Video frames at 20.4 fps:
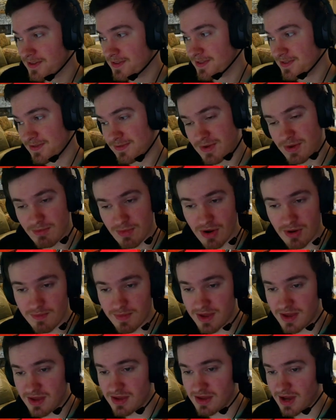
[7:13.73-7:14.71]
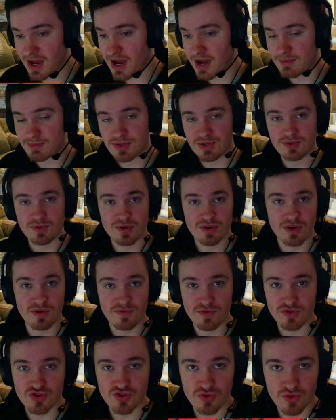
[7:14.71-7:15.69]
we might be absolutely
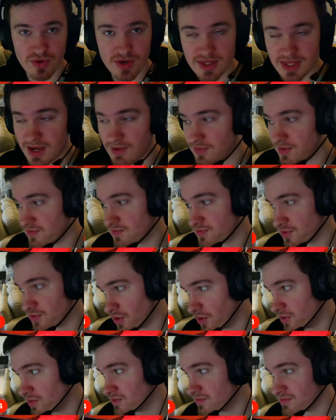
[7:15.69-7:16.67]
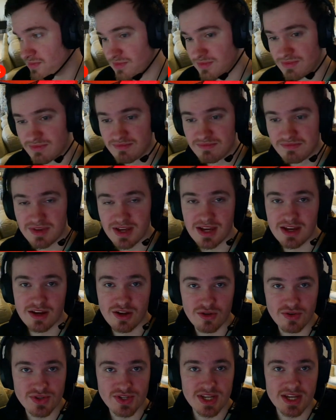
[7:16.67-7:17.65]
overjoyed that we've got
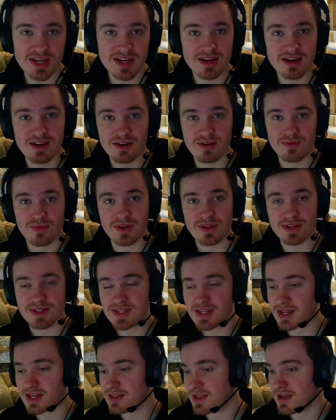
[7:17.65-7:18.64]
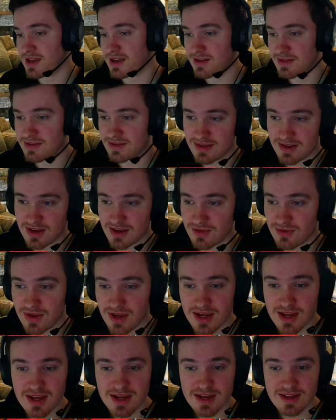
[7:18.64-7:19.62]
INEOS here and that
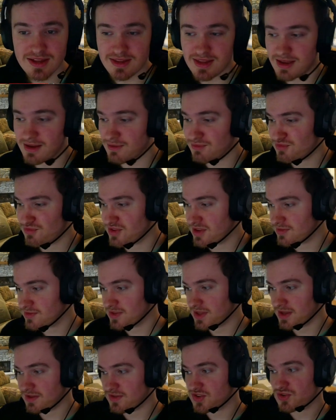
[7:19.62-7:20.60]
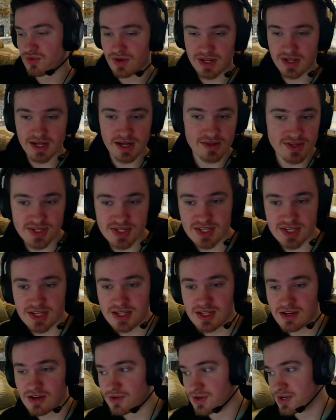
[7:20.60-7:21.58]
they've sorted out the
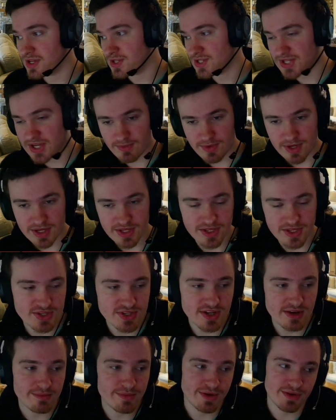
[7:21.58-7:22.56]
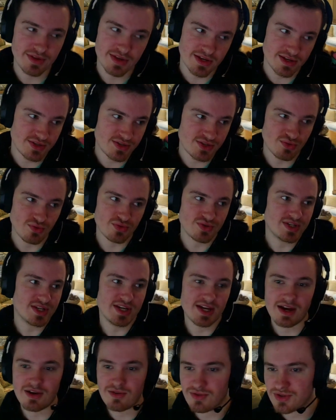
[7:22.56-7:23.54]
CEO. He's coming in the summer. They're
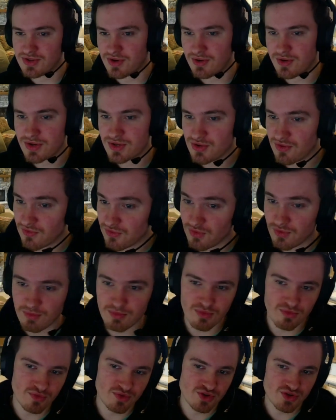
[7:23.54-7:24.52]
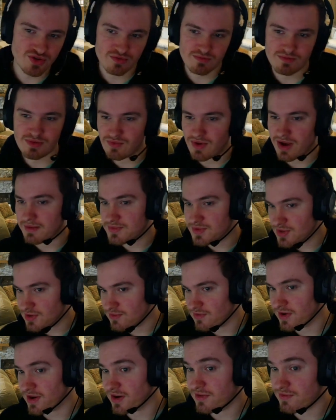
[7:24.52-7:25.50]
sorting out the director of football, which should be wrapped
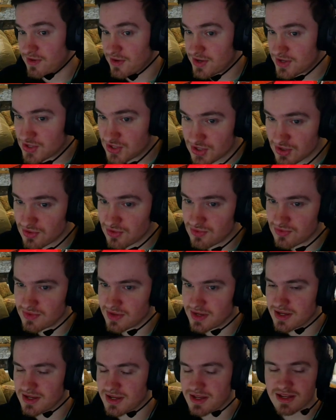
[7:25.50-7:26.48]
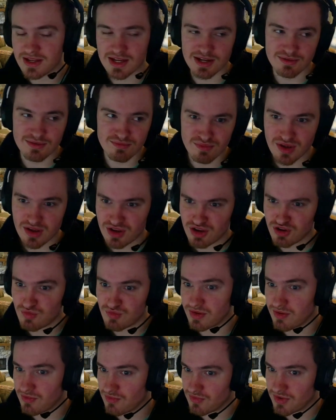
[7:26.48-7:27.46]
up very, very soon. It could
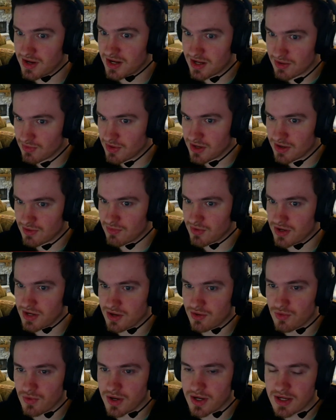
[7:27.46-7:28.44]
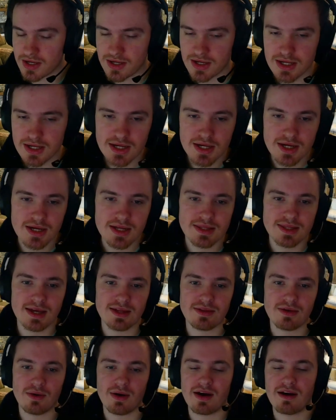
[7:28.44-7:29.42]
be really, really, really quick
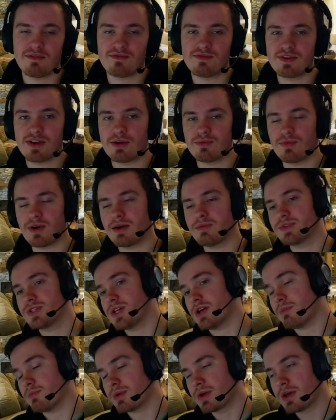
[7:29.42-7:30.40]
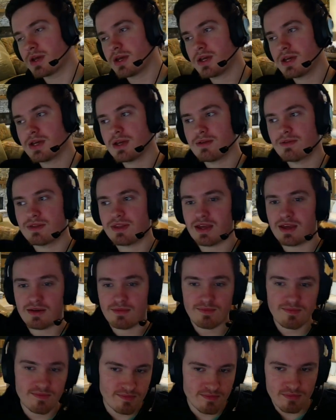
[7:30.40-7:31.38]
that they'll have that wrapped up. They'll
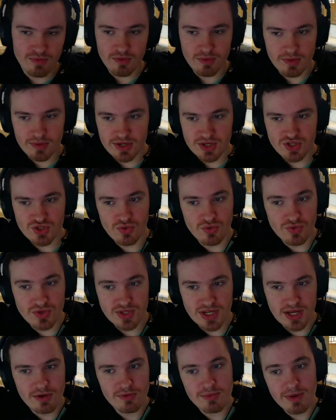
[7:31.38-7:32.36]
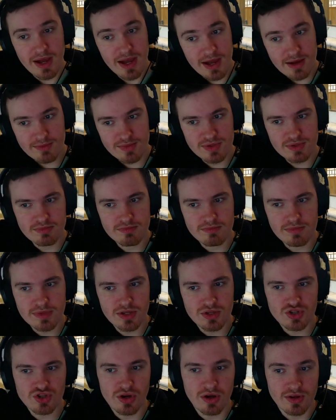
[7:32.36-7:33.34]
probably sort out perhaps
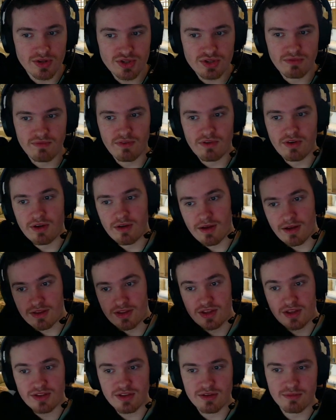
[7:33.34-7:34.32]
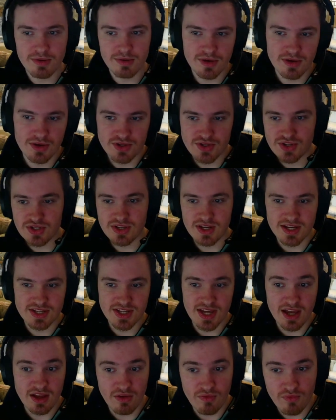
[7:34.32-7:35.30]
the chance of another person as
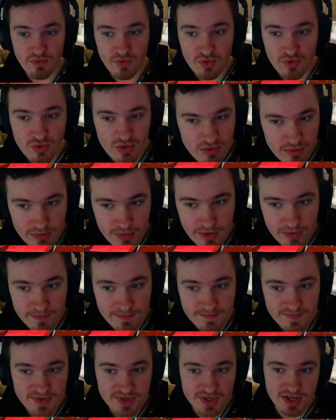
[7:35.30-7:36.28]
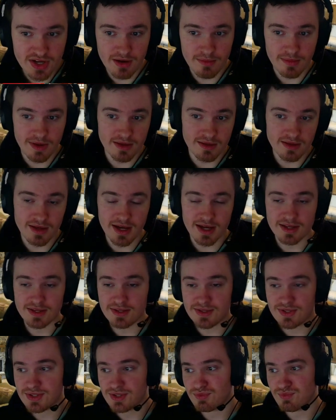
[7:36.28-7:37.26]
head of recruitment to come in.
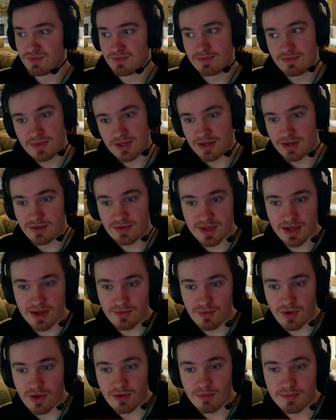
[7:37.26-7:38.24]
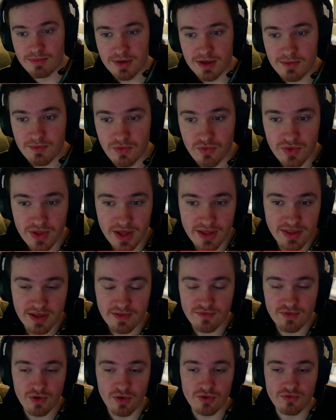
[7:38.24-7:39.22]
And, there are people that
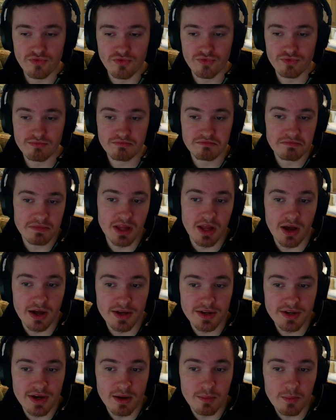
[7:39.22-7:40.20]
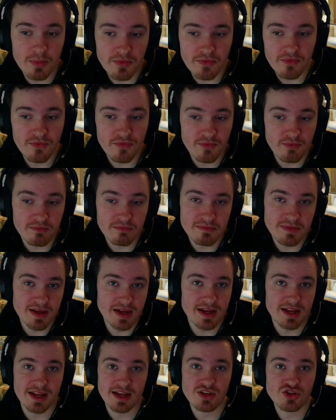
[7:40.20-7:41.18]
they've got lined up
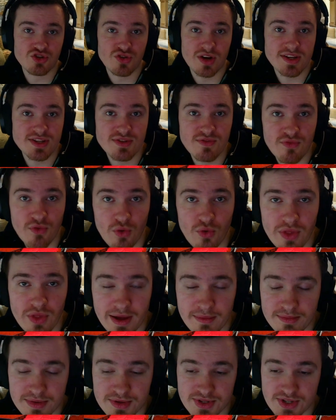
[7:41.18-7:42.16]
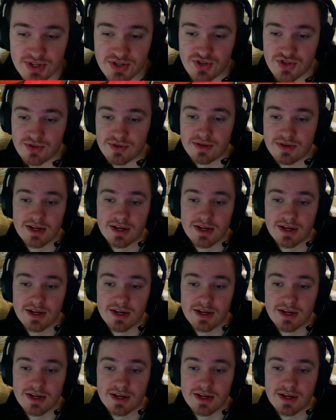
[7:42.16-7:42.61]
in interest for that position.